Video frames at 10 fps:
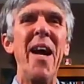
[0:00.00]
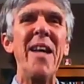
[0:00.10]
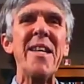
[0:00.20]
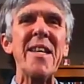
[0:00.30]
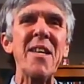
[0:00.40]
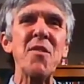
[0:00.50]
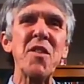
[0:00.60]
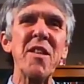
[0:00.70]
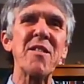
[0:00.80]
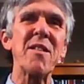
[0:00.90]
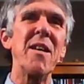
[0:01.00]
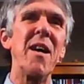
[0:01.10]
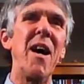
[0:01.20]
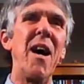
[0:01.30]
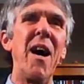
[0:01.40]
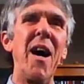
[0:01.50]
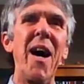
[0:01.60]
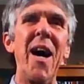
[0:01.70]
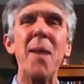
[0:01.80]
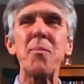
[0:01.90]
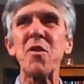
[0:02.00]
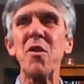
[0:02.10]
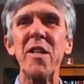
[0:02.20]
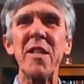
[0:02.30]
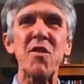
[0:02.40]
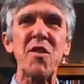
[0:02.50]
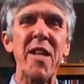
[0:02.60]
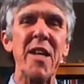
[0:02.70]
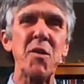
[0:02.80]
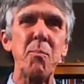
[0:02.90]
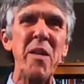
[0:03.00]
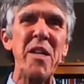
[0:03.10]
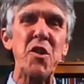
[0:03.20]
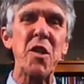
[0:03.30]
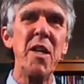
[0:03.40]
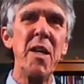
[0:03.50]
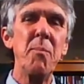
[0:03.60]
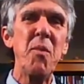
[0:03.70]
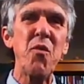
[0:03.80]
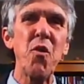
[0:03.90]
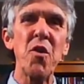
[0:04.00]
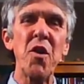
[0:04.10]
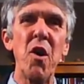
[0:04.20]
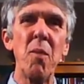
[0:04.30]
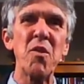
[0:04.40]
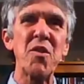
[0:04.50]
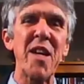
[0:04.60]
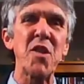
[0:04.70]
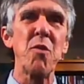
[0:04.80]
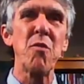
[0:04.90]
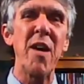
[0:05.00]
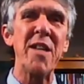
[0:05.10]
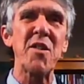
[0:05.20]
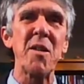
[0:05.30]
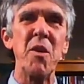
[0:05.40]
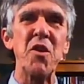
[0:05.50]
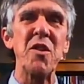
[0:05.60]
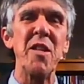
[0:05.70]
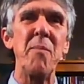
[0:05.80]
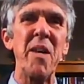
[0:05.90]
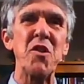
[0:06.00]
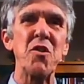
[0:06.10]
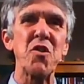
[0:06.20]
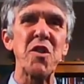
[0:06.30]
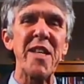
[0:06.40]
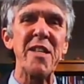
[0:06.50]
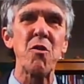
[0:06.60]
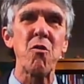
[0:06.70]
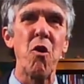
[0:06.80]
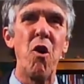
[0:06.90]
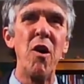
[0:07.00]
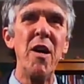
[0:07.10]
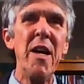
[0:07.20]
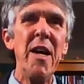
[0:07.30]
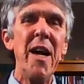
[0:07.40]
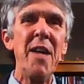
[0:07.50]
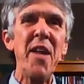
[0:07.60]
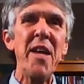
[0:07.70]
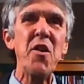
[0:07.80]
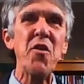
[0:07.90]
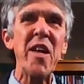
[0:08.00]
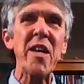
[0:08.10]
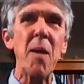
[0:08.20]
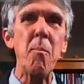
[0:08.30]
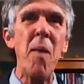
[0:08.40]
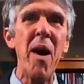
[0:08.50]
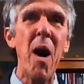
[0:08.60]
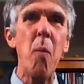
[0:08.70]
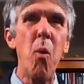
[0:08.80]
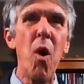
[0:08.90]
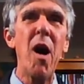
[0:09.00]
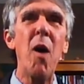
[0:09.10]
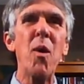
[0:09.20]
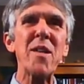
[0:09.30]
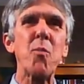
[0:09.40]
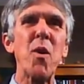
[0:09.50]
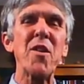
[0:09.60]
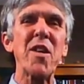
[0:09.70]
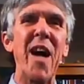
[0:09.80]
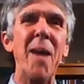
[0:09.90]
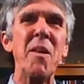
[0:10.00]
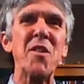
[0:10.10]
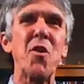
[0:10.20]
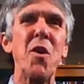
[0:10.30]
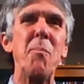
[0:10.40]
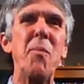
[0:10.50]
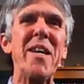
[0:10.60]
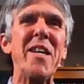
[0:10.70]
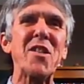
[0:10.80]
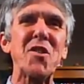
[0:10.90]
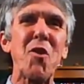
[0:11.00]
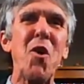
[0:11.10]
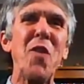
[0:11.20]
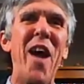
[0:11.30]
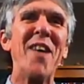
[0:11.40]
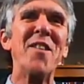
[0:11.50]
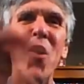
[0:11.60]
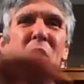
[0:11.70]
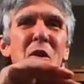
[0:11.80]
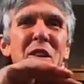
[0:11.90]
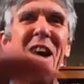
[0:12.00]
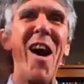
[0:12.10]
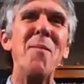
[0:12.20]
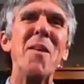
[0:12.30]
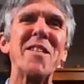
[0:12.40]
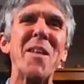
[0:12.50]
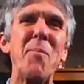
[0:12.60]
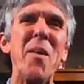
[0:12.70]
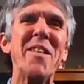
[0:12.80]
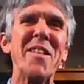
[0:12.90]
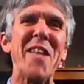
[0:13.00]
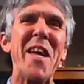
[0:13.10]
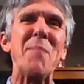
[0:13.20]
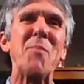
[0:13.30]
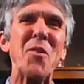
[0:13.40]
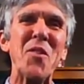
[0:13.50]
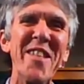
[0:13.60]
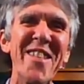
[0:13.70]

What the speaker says: and he gives this absolutely speech before the Homosexual Rights Commission that makes your skin crawl. And then you think, wow, what are the comments going to be? You scroll down, the comments have been disabled.